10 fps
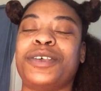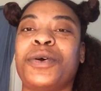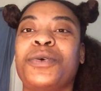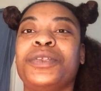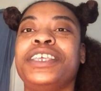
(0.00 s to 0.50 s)

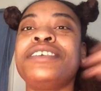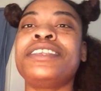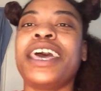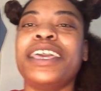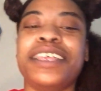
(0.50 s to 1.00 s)
So this
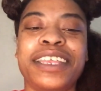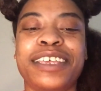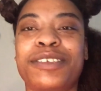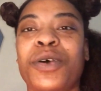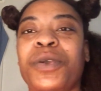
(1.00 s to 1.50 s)

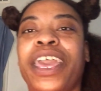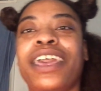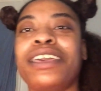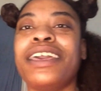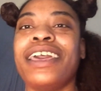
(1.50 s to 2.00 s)
lighting is
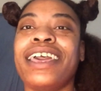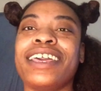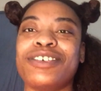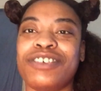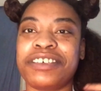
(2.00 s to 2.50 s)
okay.
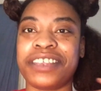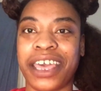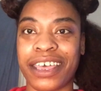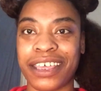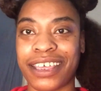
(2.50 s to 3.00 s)
It's just
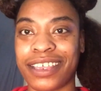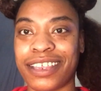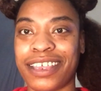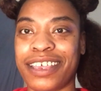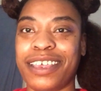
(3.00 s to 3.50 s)
not,
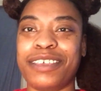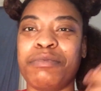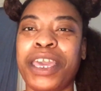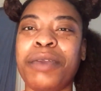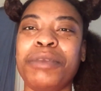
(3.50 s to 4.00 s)

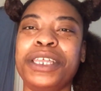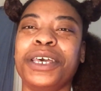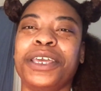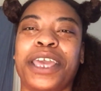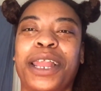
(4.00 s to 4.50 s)
it's
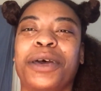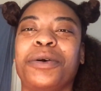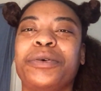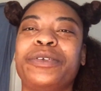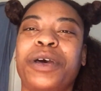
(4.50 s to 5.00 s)
making me look
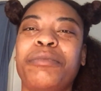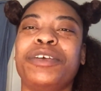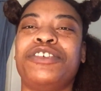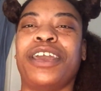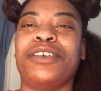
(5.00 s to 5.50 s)
yellow. So
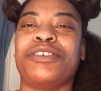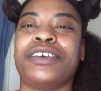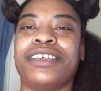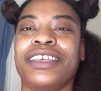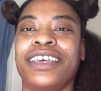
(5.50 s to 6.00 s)
I'm going to change
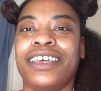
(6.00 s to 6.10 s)
it.